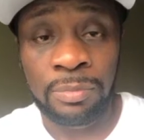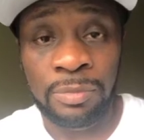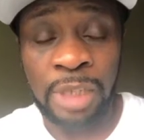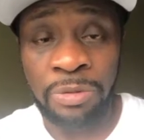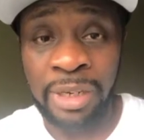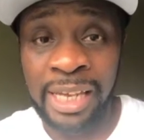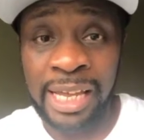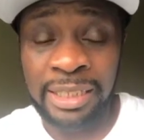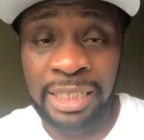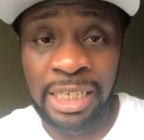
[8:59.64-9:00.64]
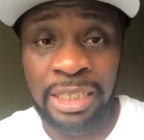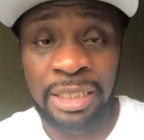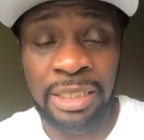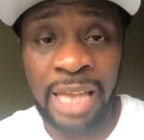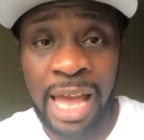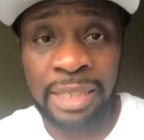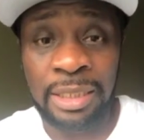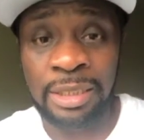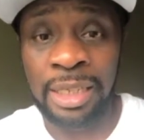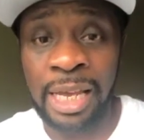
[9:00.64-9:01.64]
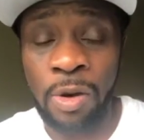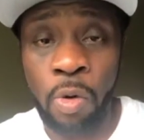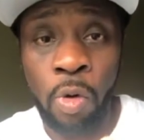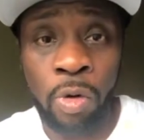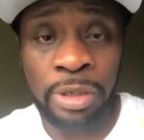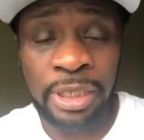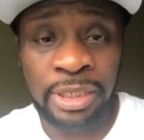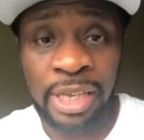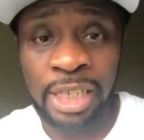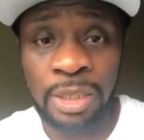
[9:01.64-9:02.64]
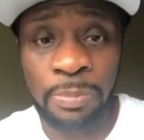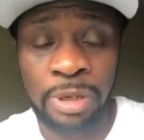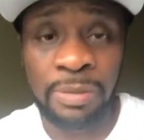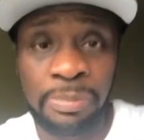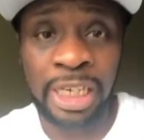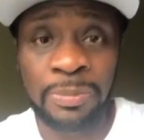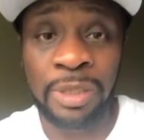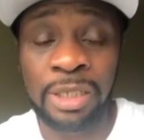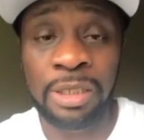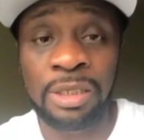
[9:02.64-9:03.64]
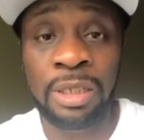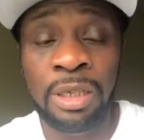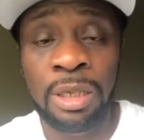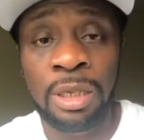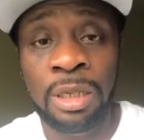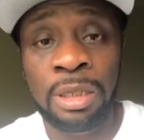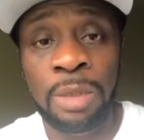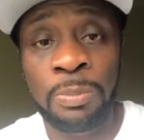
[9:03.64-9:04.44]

That's why they got teachers, doctors, they got all these things to put in place because the